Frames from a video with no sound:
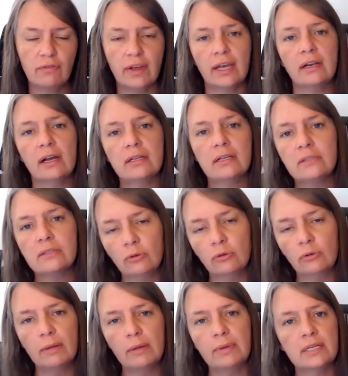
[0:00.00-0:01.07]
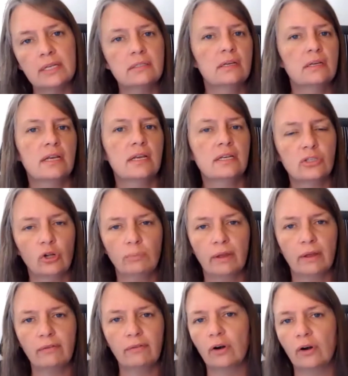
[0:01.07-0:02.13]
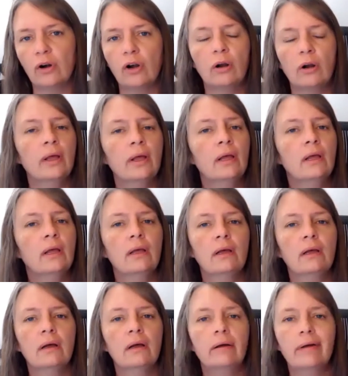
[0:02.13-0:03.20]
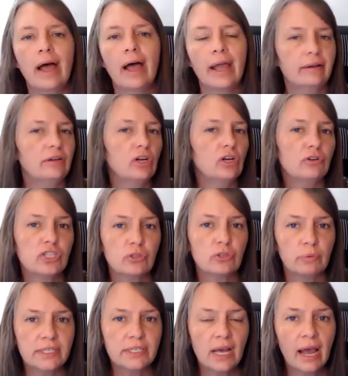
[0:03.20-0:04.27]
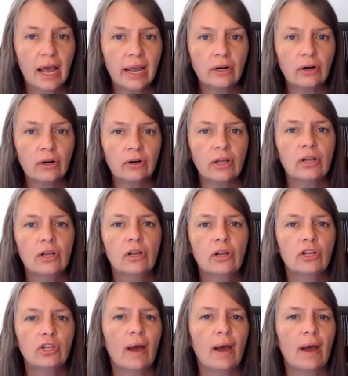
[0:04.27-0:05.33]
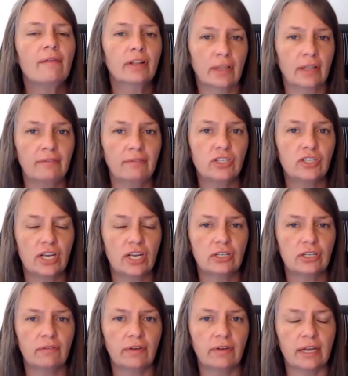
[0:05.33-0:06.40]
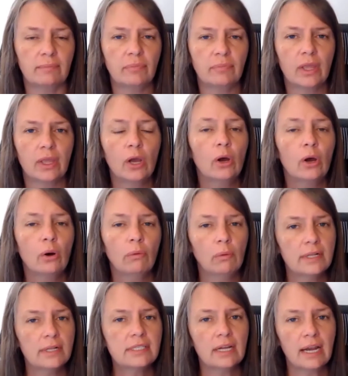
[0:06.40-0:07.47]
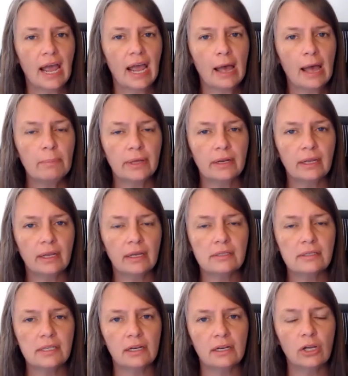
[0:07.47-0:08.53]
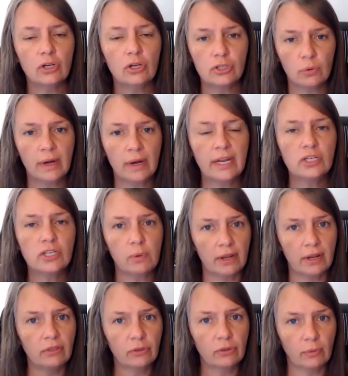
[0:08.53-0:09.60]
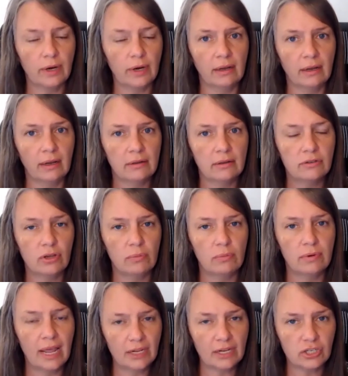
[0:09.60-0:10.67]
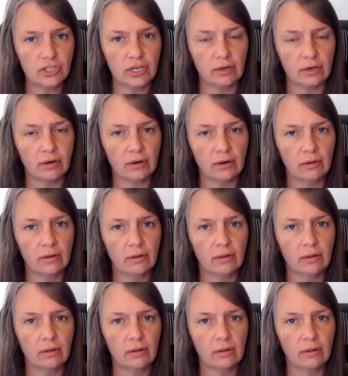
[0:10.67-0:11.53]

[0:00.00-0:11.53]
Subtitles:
event. I sold my business. I sold my firm. I, just retired. You have a life-changing event. Well, what's going to happen is in 2023, so next year,